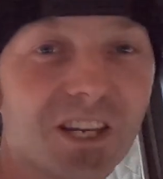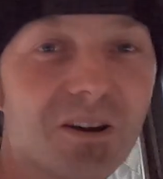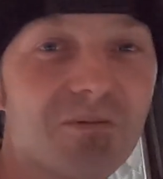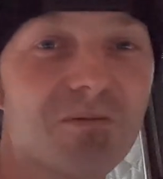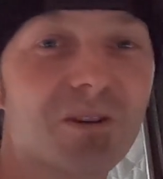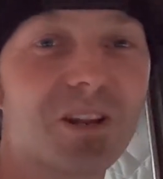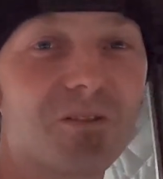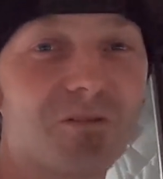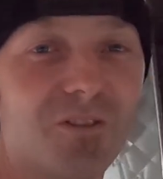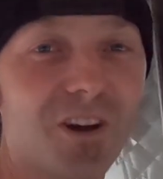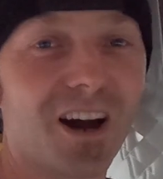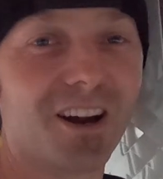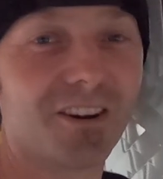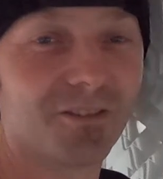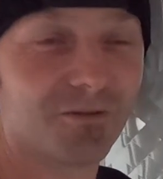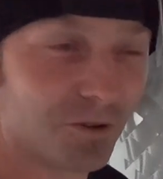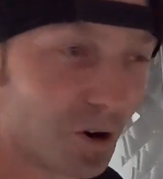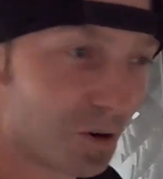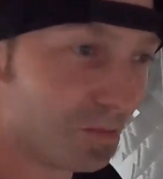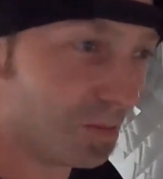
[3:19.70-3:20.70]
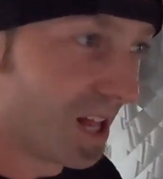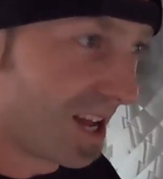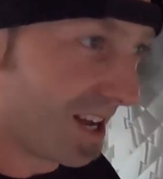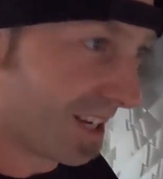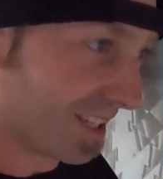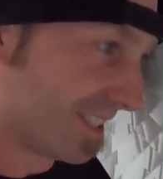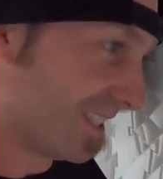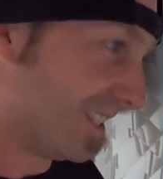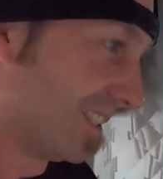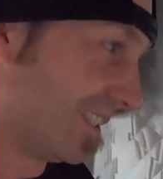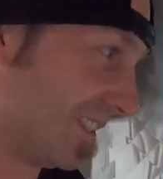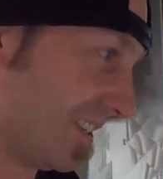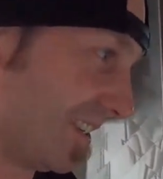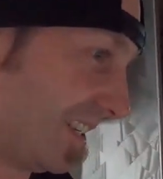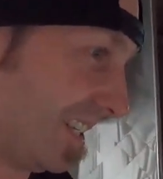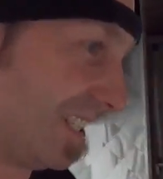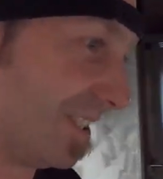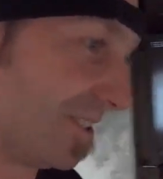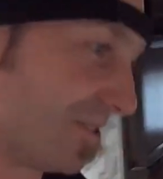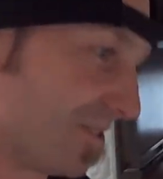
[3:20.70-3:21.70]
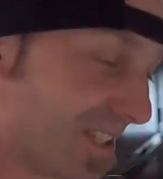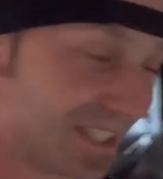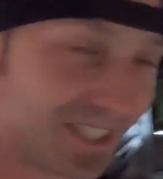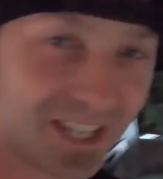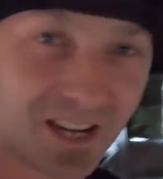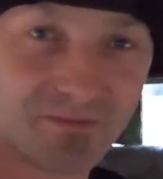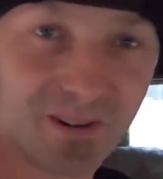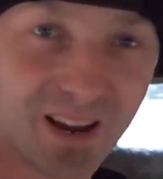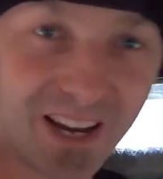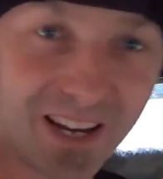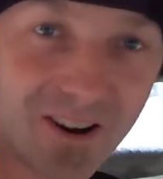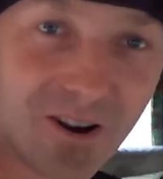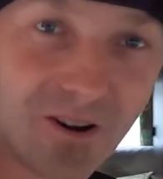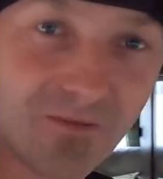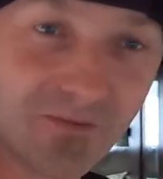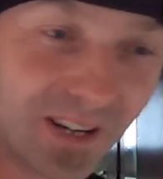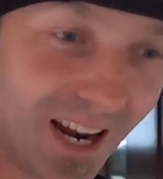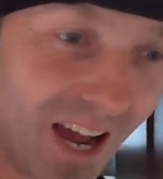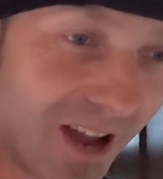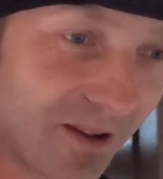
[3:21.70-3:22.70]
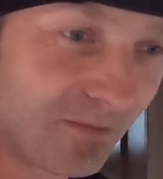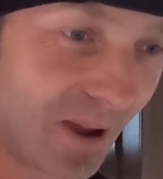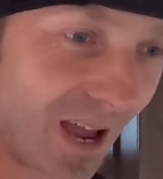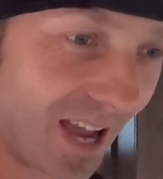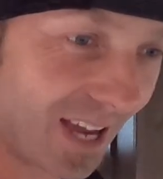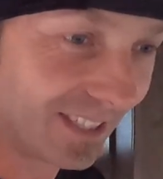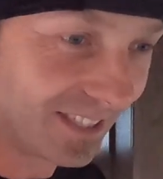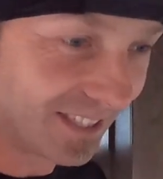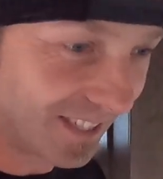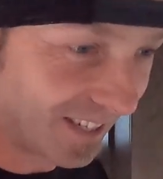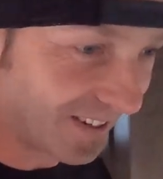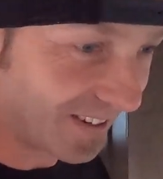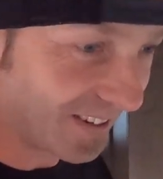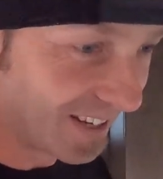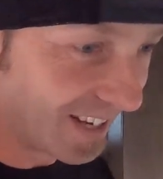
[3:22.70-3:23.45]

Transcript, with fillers: Somebody found Roblox, so he just wants to get back home and iPad, so.